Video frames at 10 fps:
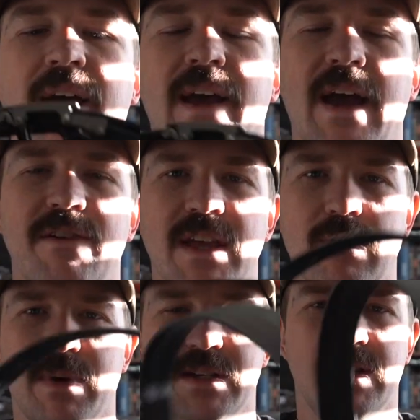Everything I'm
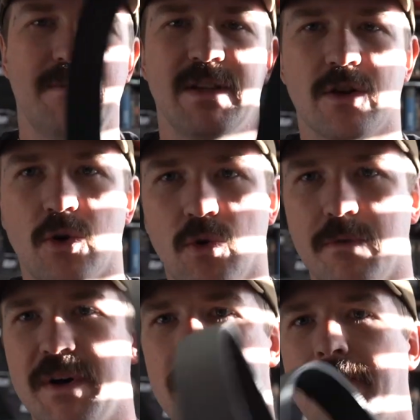about to say about the core
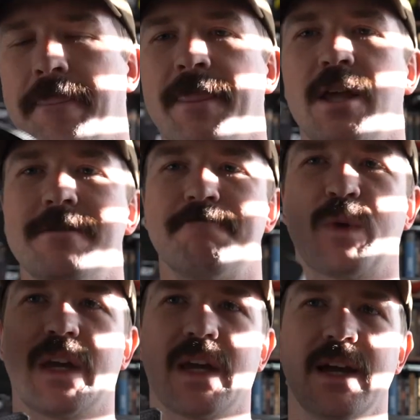belt
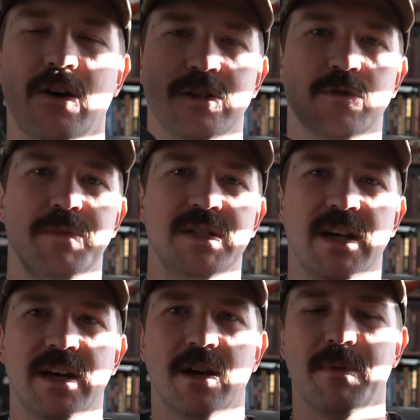can also be
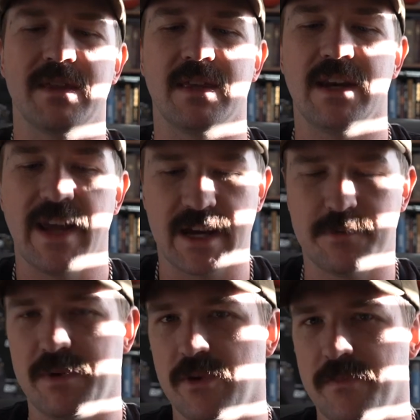said about the next
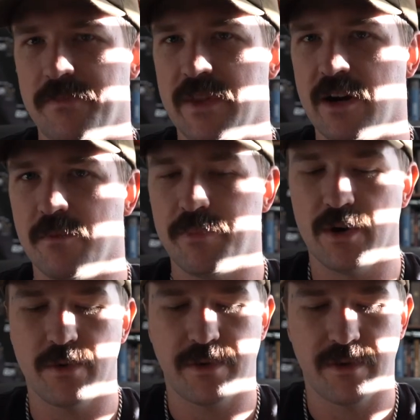belt. They are
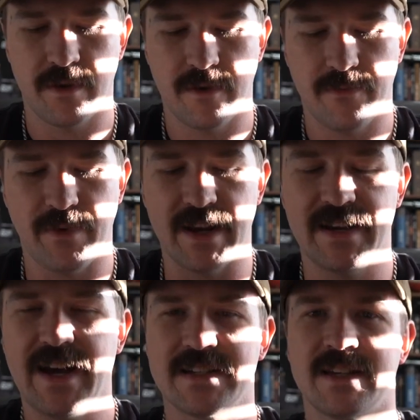both
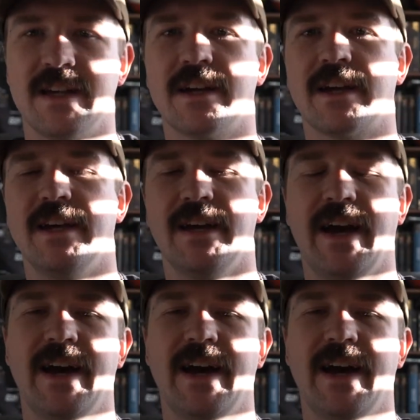fantastic. It